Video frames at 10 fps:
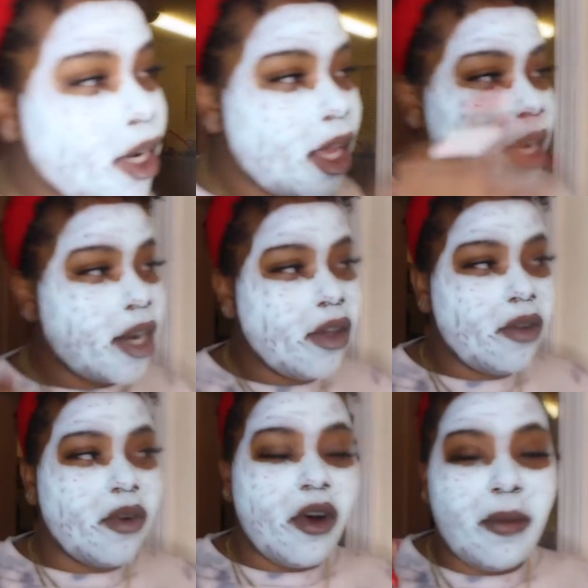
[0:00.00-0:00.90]
I can edit
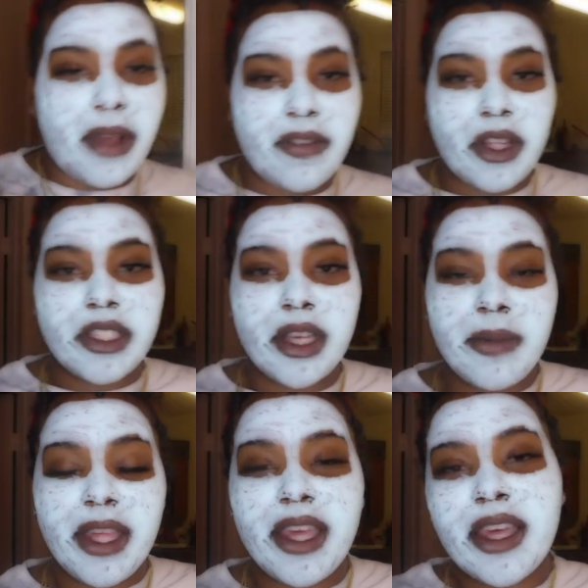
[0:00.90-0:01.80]
out all my flaws.
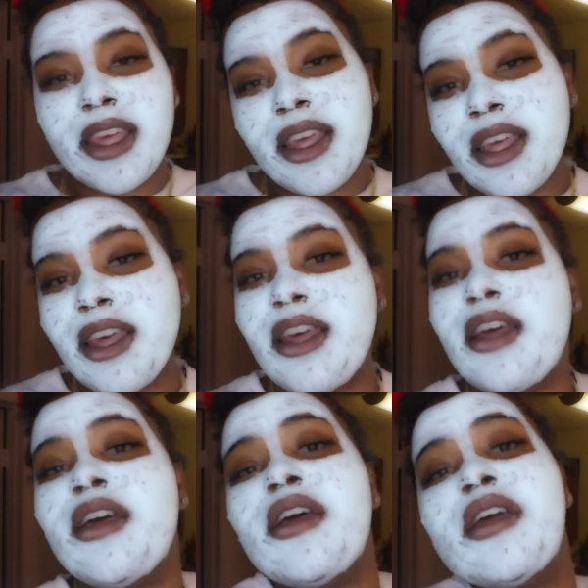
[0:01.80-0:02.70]
Like,
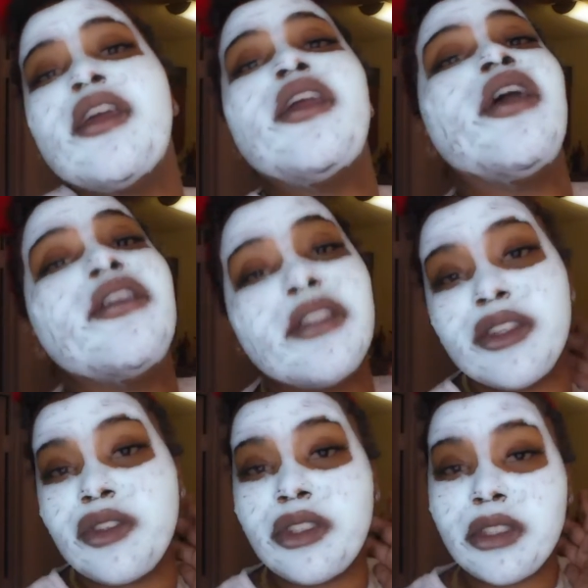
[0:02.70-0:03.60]
yes,
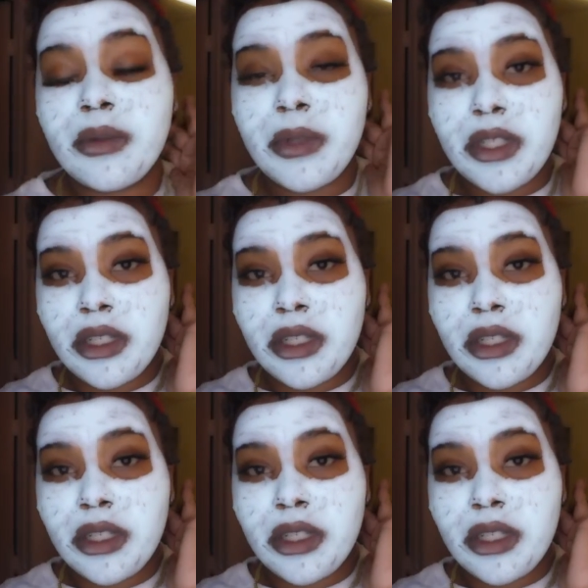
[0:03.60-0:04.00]
YouTube.